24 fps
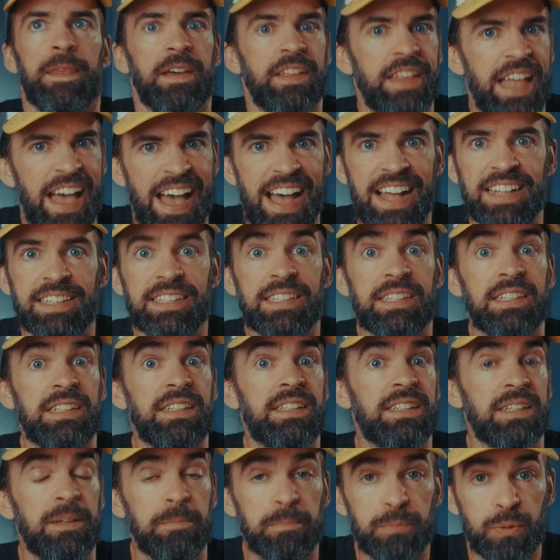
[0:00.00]
enhance
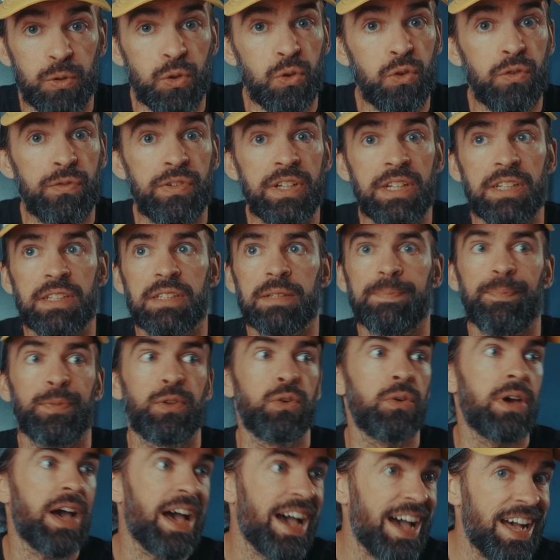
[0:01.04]
it, improve it,
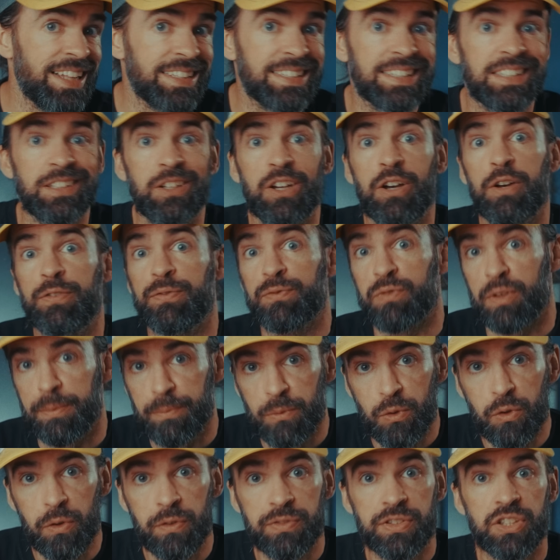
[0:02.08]
to add stuff,
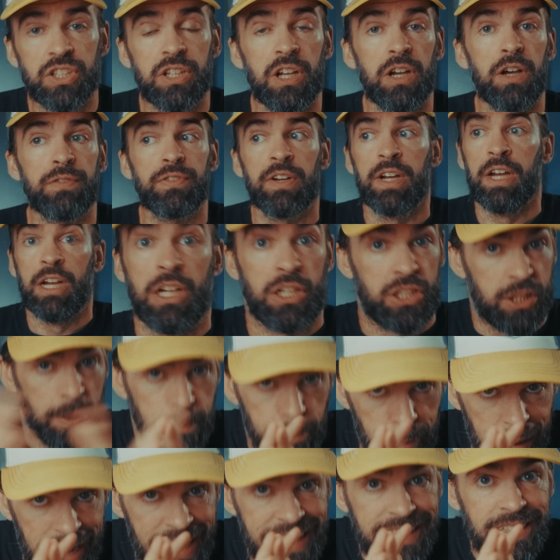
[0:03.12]
remove stuff,
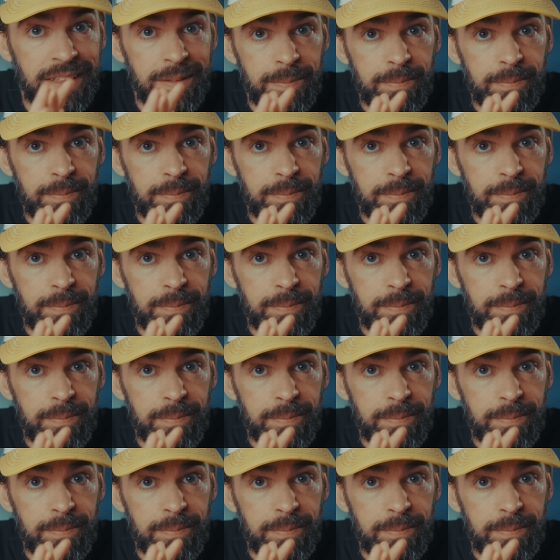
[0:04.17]
combine